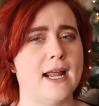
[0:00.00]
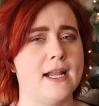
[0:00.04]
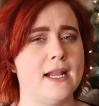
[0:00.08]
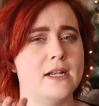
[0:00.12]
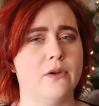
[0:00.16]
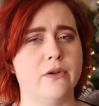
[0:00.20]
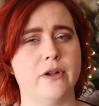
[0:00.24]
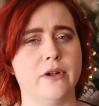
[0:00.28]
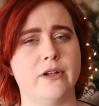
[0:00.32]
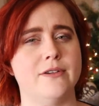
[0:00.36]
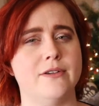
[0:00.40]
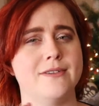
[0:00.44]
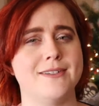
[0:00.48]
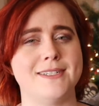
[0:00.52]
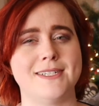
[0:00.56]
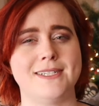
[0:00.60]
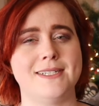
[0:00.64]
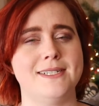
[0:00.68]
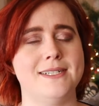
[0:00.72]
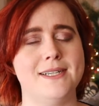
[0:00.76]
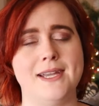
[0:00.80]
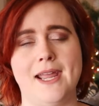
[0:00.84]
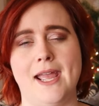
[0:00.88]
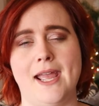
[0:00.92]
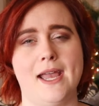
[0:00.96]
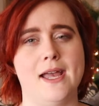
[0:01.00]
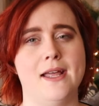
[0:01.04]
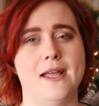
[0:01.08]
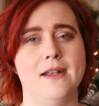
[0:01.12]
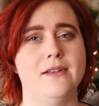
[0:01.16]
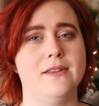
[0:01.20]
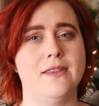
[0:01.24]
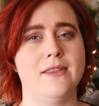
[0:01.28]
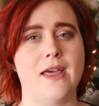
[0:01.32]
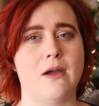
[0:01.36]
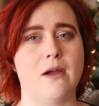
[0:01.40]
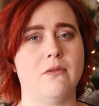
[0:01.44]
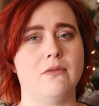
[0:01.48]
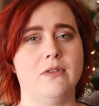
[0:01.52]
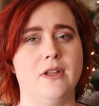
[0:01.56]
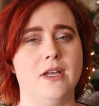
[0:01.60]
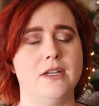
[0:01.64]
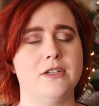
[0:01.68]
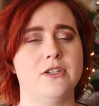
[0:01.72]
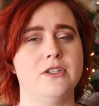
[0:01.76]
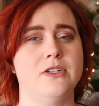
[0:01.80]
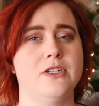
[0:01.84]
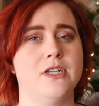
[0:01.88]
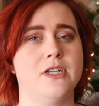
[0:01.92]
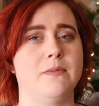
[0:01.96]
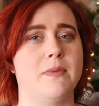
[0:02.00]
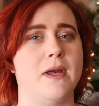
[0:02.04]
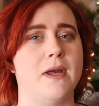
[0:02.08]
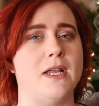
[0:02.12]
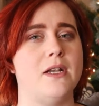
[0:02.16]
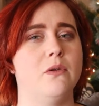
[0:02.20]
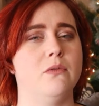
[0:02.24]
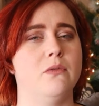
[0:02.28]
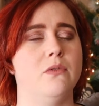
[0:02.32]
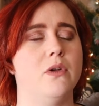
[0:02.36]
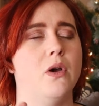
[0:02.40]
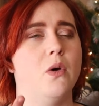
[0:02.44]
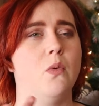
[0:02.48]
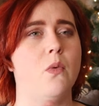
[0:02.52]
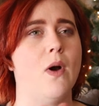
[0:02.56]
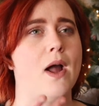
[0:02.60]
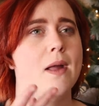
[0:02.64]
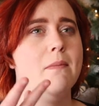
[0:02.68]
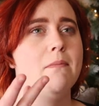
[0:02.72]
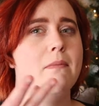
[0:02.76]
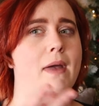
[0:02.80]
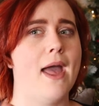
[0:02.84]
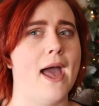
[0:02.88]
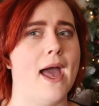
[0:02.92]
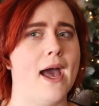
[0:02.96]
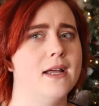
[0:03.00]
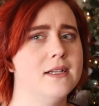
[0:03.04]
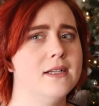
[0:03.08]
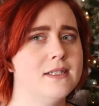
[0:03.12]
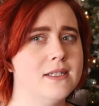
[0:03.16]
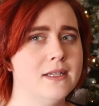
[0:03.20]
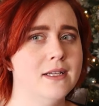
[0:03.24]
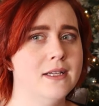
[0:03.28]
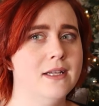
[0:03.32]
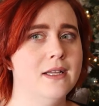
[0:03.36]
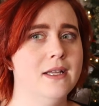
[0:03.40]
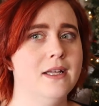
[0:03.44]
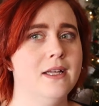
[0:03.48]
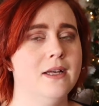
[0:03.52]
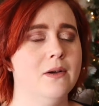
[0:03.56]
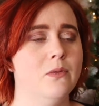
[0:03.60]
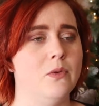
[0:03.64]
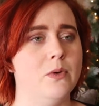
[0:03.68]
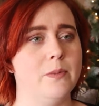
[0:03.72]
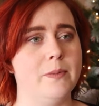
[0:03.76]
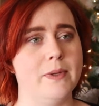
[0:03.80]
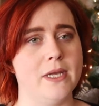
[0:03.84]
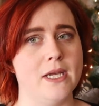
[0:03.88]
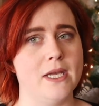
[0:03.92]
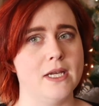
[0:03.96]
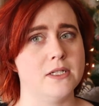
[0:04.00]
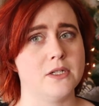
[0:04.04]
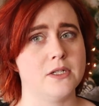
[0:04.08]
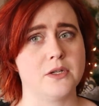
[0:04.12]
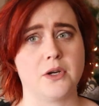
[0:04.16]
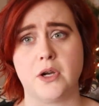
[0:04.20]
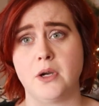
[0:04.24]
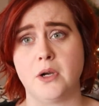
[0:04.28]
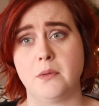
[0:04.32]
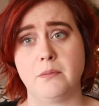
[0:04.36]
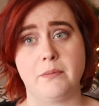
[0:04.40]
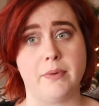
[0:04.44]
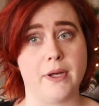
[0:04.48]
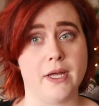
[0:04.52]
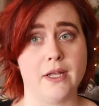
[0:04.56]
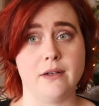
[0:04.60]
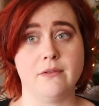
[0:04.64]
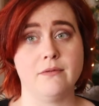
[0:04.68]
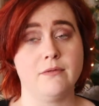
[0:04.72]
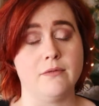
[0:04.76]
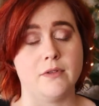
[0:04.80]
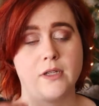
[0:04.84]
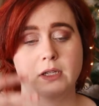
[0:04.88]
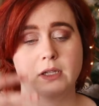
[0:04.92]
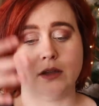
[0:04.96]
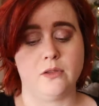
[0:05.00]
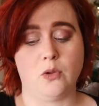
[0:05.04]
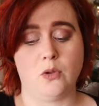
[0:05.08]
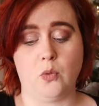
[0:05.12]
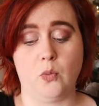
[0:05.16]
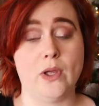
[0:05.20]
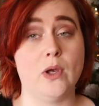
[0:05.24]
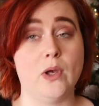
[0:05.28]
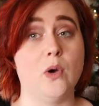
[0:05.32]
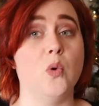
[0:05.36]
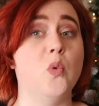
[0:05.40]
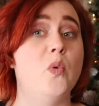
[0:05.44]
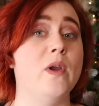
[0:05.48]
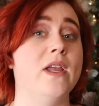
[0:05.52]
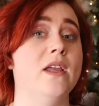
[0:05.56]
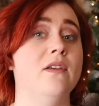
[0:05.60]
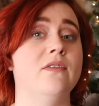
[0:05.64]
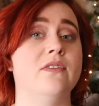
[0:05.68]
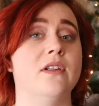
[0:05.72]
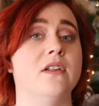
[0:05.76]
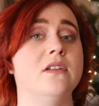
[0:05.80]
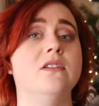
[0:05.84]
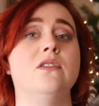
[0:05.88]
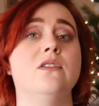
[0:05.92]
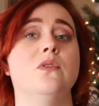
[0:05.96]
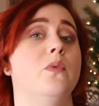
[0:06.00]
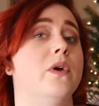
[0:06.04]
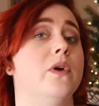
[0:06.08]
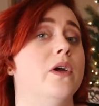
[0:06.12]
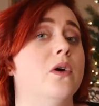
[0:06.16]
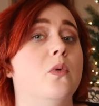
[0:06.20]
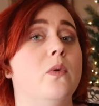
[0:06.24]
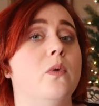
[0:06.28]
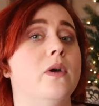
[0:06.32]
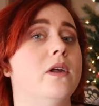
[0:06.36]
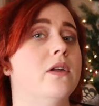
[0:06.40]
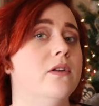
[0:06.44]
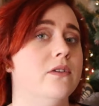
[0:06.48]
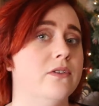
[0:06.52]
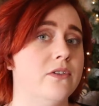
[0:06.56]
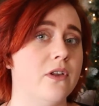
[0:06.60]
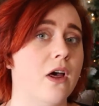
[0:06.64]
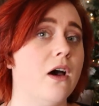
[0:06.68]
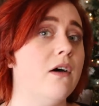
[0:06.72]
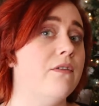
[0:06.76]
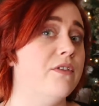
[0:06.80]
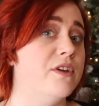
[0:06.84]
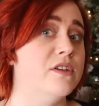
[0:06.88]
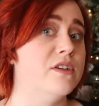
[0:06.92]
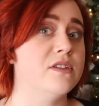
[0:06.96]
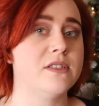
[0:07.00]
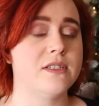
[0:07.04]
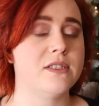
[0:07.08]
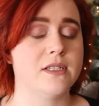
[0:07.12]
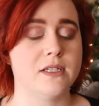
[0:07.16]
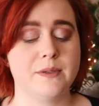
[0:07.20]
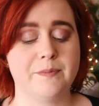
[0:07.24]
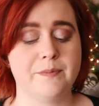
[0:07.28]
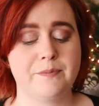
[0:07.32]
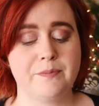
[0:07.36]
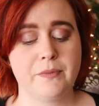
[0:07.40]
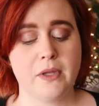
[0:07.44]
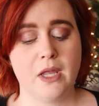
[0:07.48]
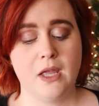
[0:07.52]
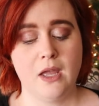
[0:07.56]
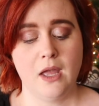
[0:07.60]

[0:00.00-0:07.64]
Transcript: I don't understand that relationship. I don't know why Matt would be into her, but the wheel weaves as the wheel wills, obviously.